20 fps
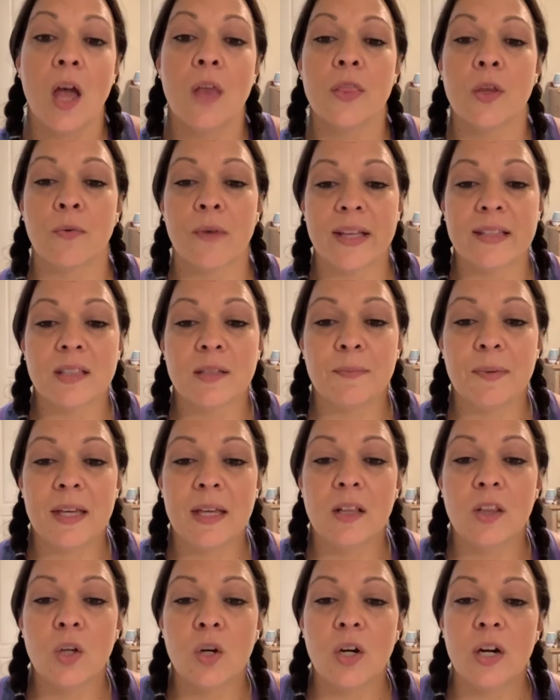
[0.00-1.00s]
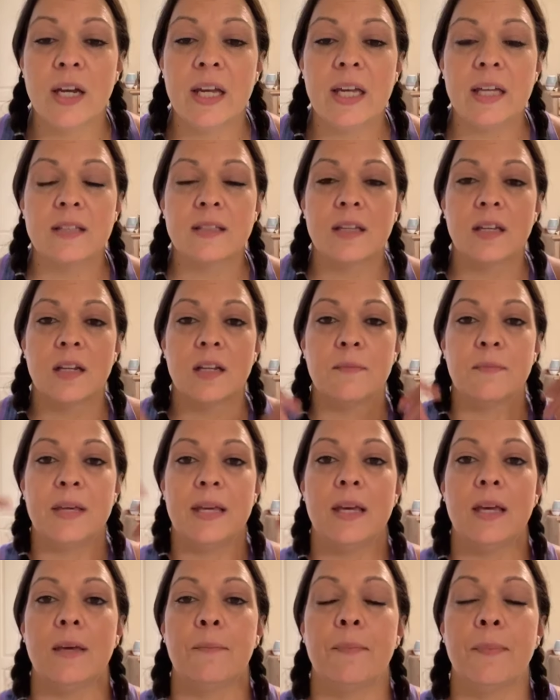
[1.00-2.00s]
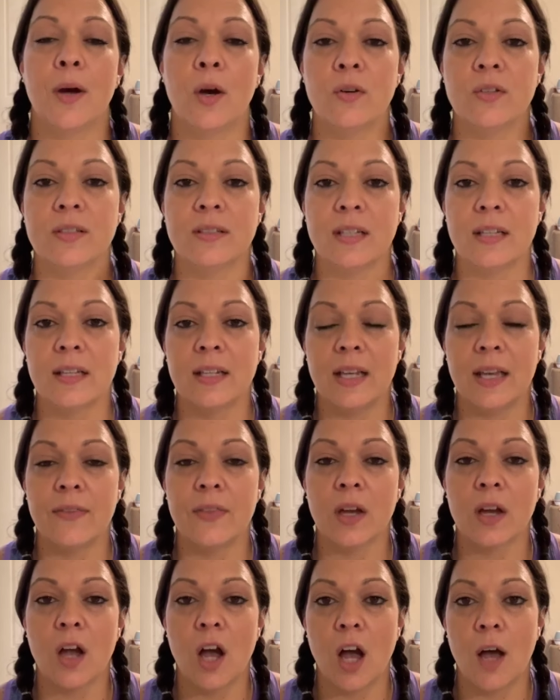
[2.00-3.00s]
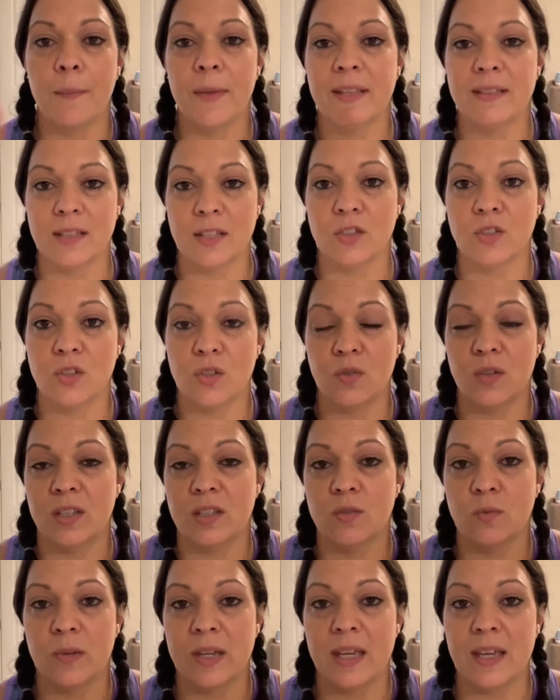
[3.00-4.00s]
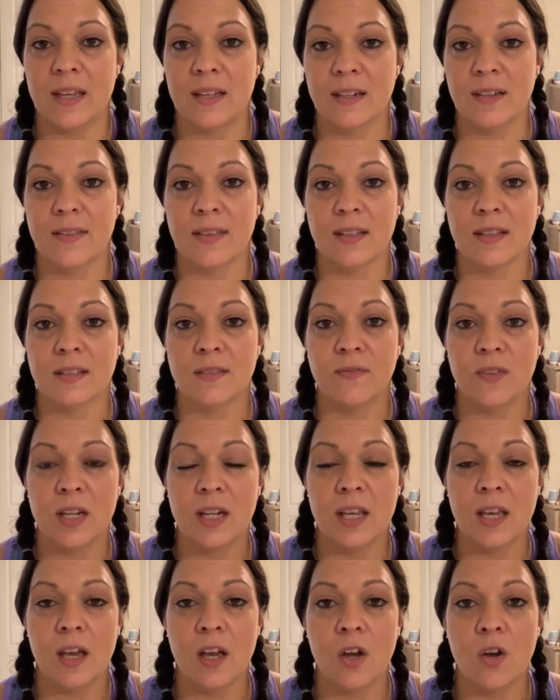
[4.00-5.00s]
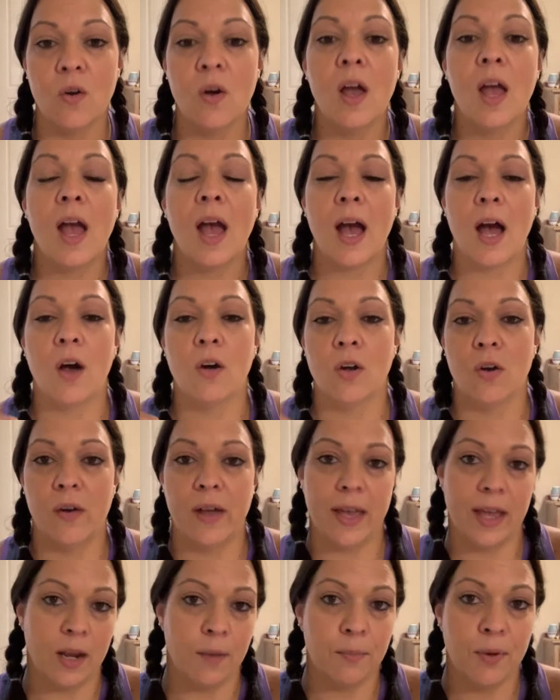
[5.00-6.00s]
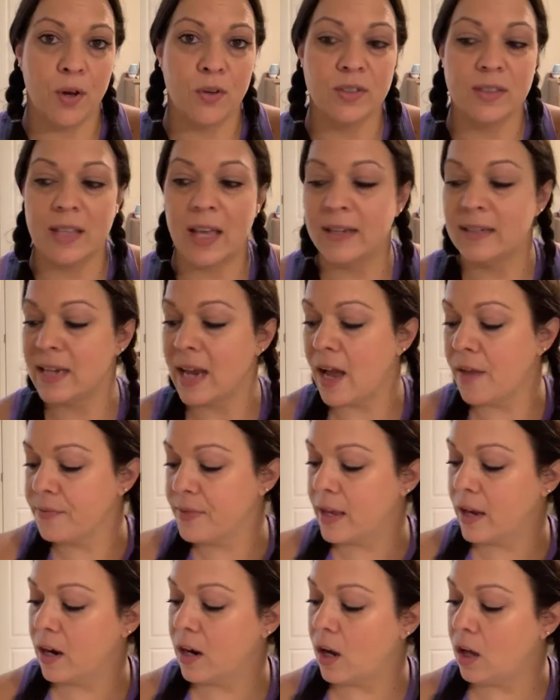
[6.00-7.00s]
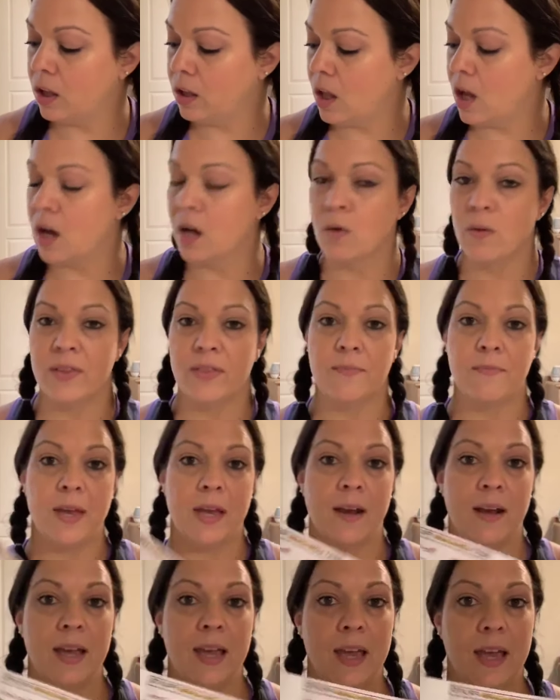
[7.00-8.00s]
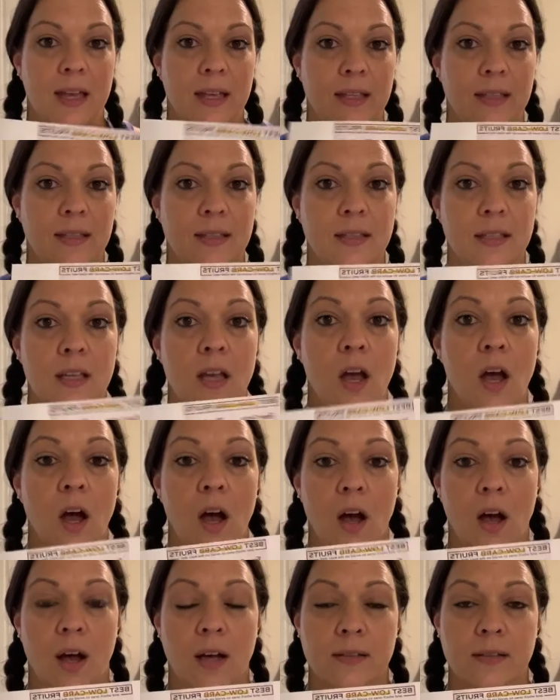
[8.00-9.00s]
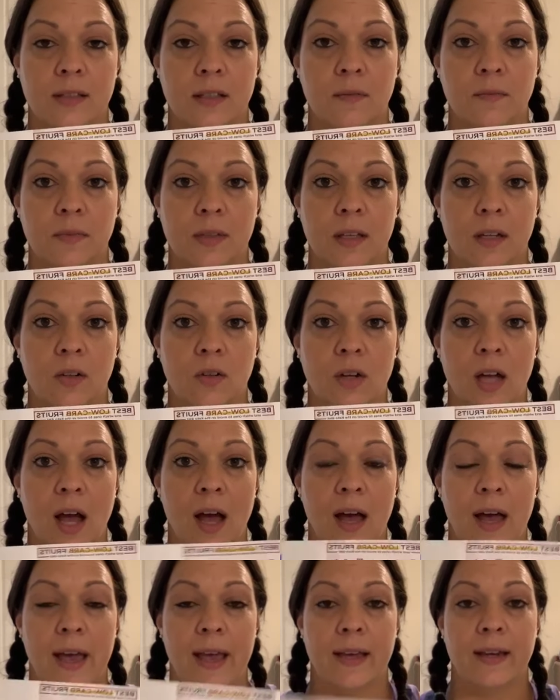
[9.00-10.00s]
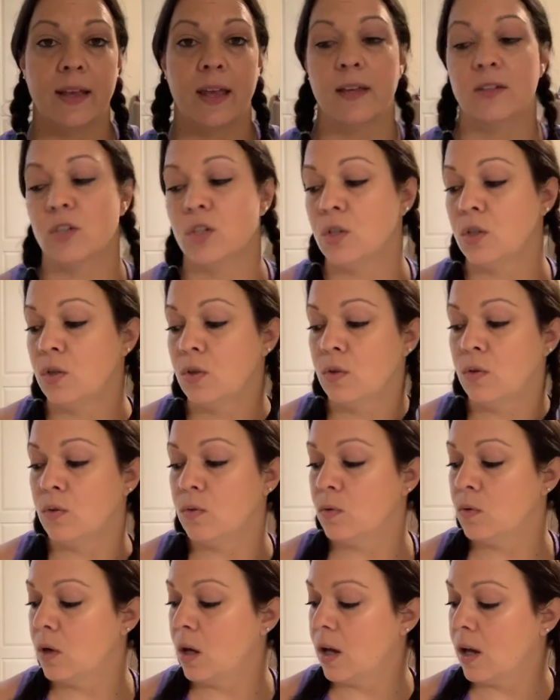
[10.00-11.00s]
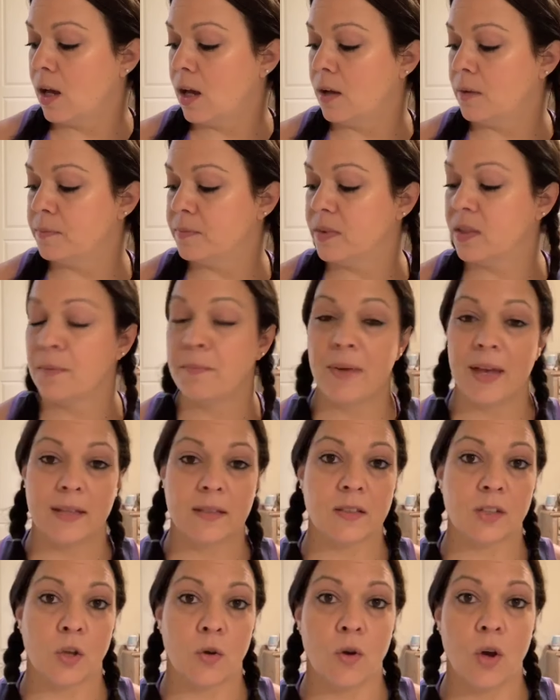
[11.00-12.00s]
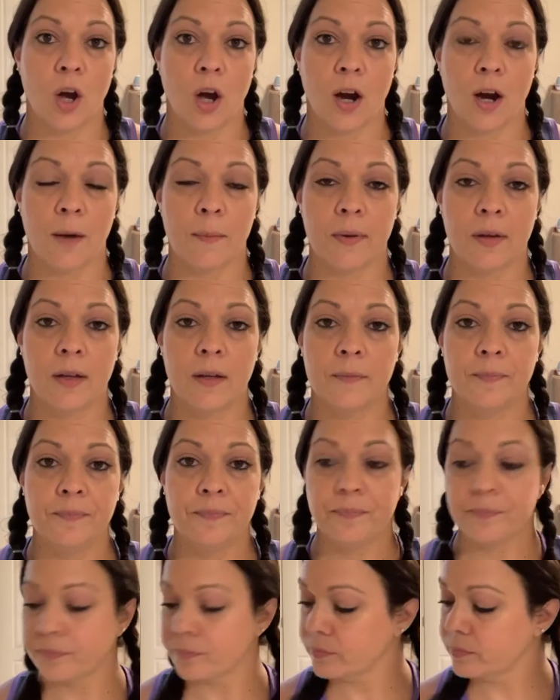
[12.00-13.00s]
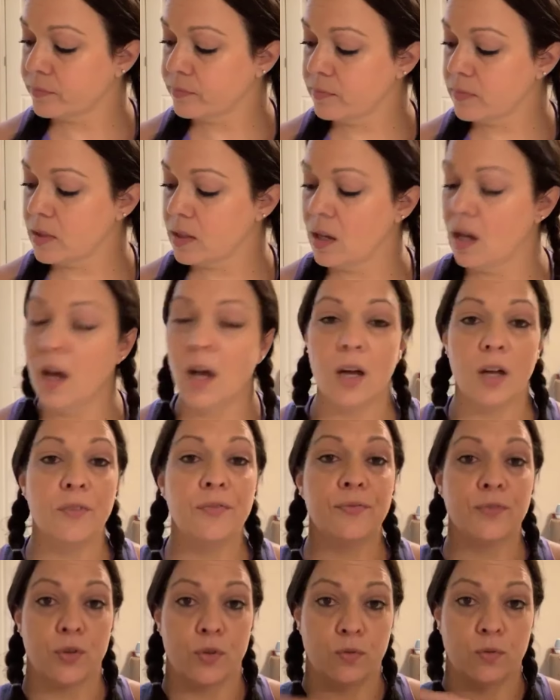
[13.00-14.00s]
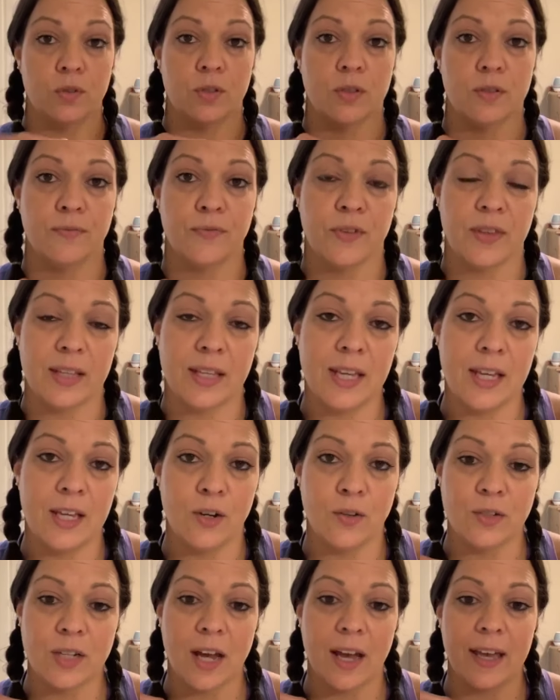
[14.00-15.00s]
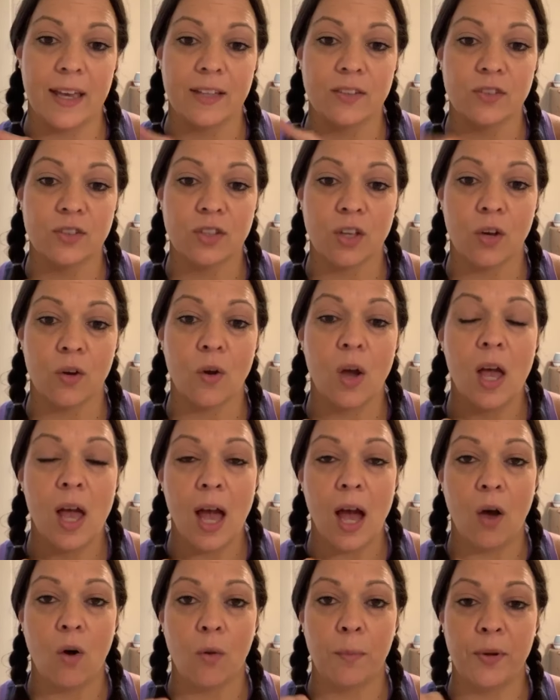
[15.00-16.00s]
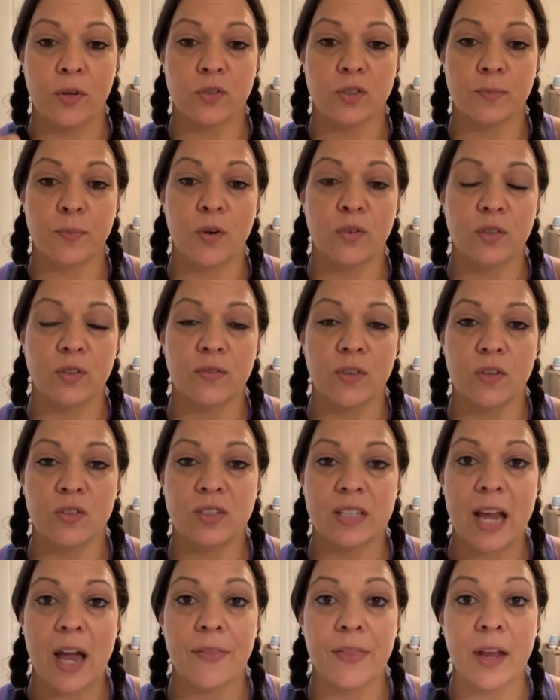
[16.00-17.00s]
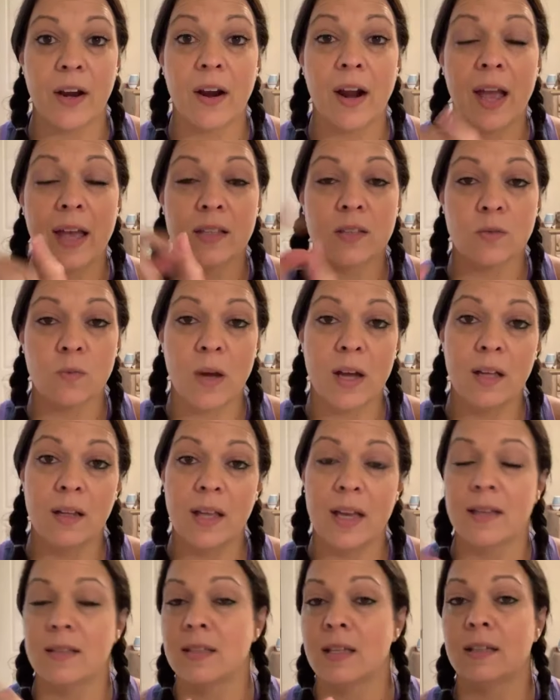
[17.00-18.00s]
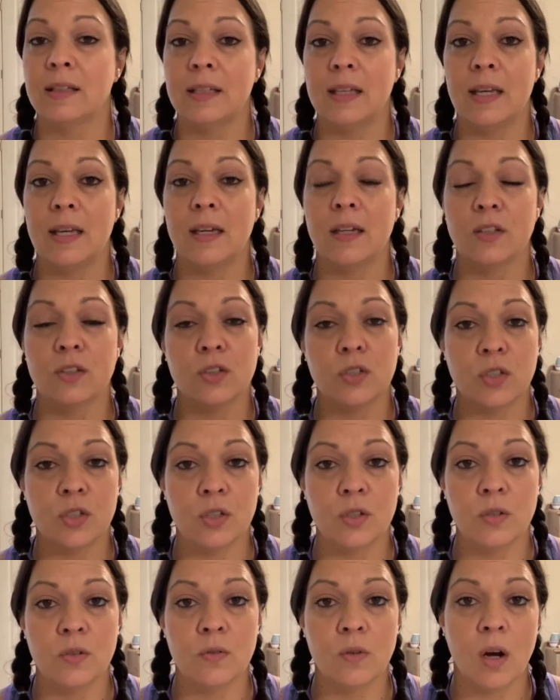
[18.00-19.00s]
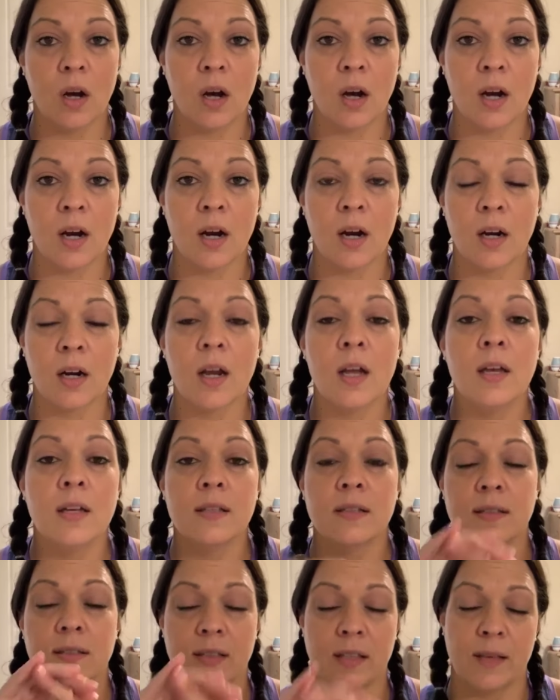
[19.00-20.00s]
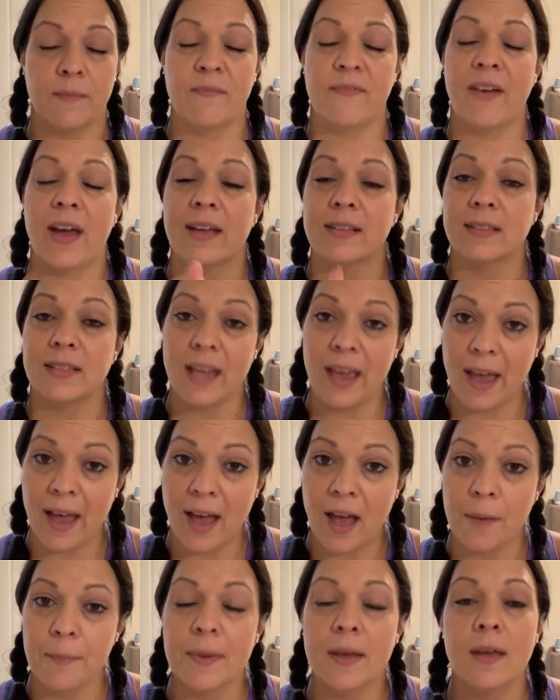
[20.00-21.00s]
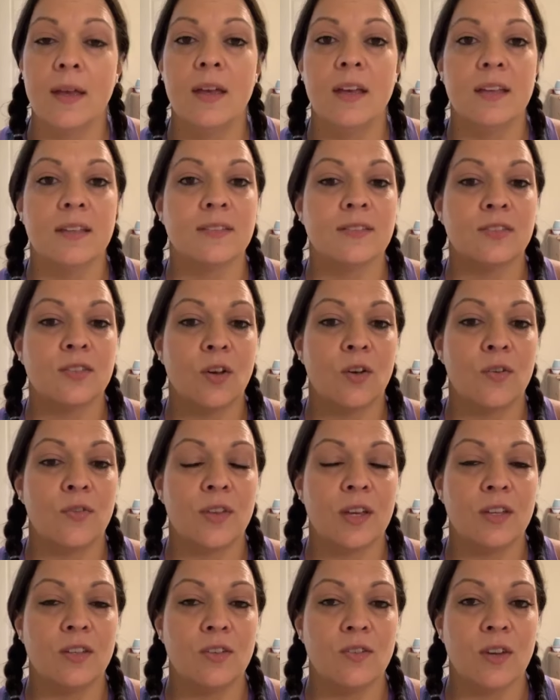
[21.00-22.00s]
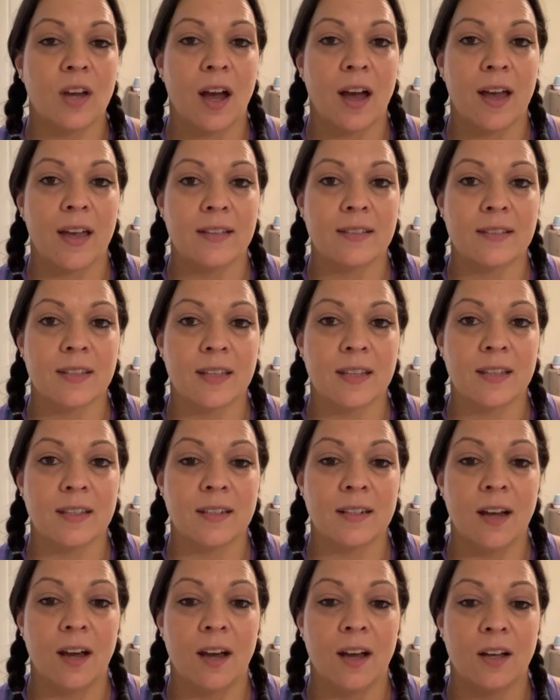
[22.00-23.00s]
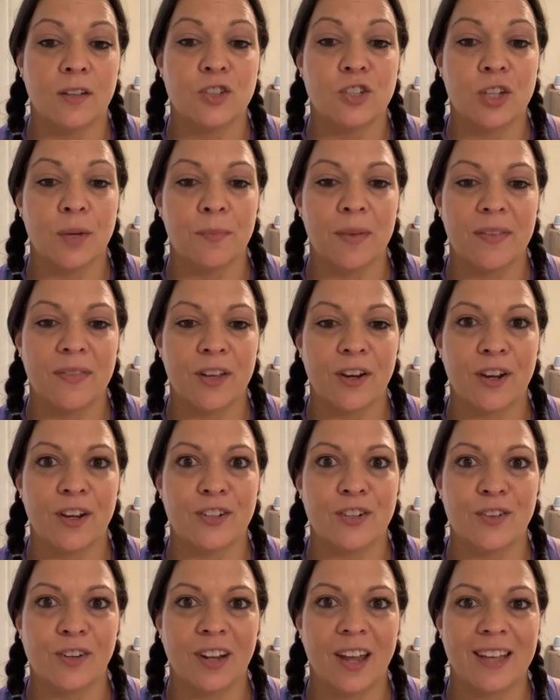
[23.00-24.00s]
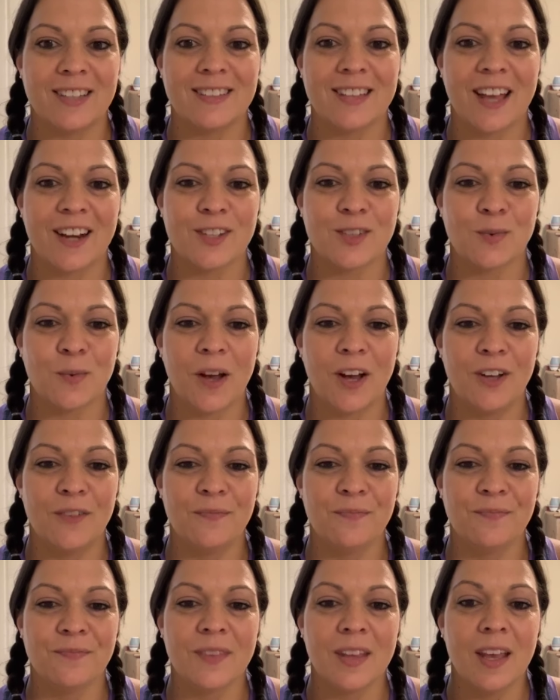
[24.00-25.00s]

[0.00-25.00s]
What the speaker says: The recipe, Lori, is going to be posted in the comments as soon as we end this video. I'll go ahead and post that down there, along with Marianne's awesome little guide to the best low-carb fruits for the keto diet. So I will post both of those down there, as well as a link to our SlimFast app, so that you guys can jump in there and utilize that as well.